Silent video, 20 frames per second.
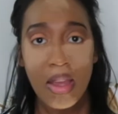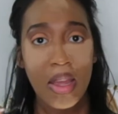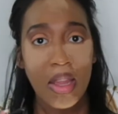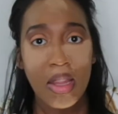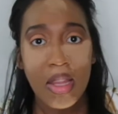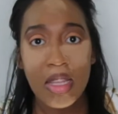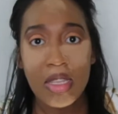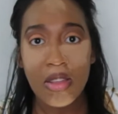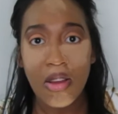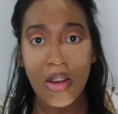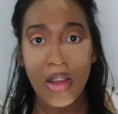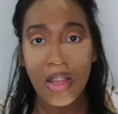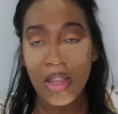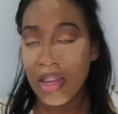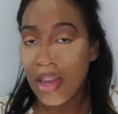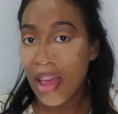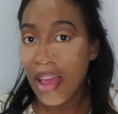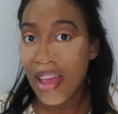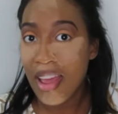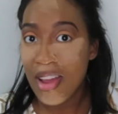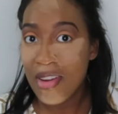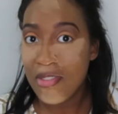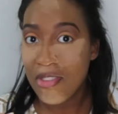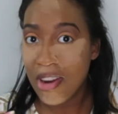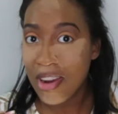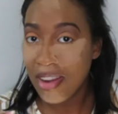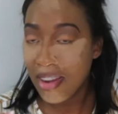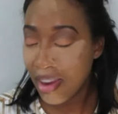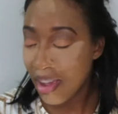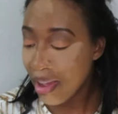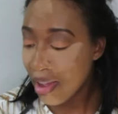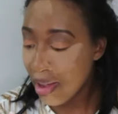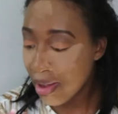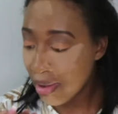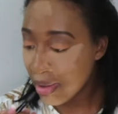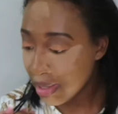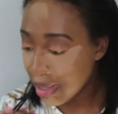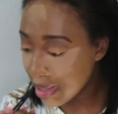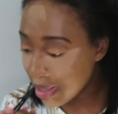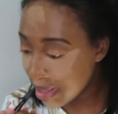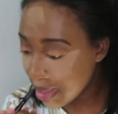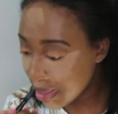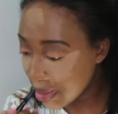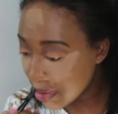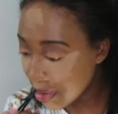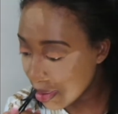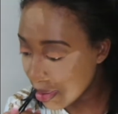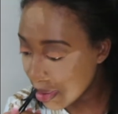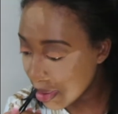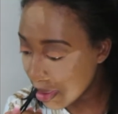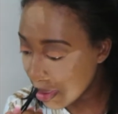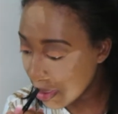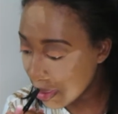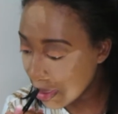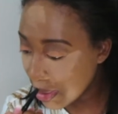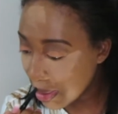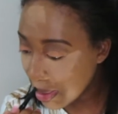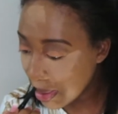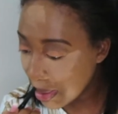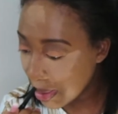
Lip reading: This is all that I have right now, so this is what I'm going to use.